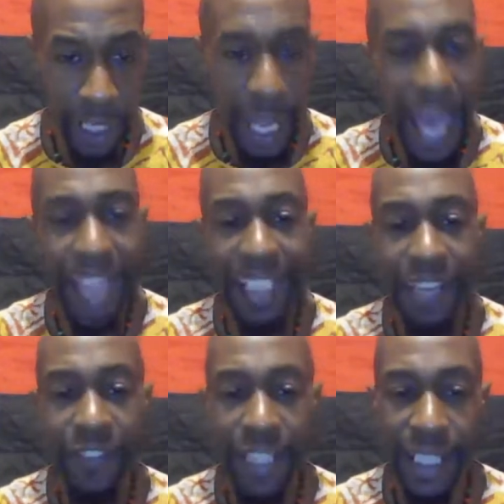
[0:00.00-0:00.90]
I
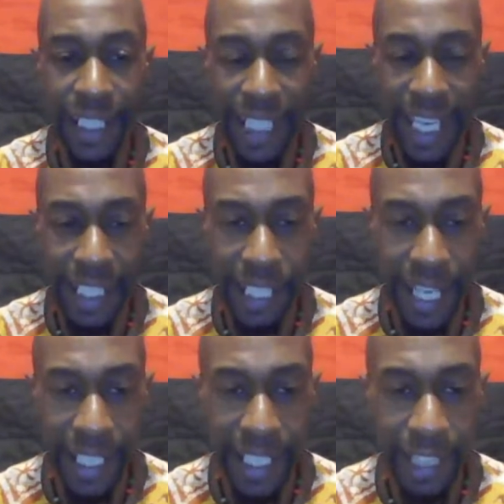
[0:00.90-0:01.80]
definitely can
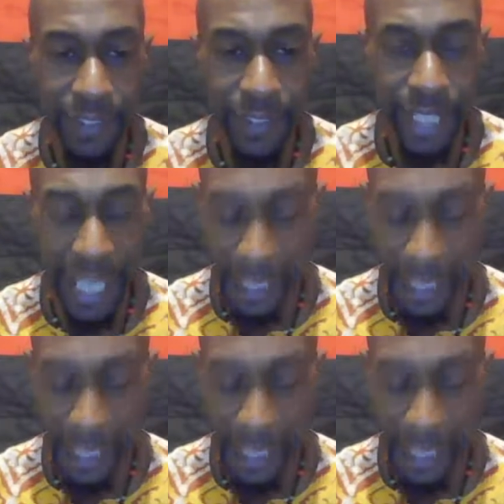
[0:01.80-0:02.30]
cover that.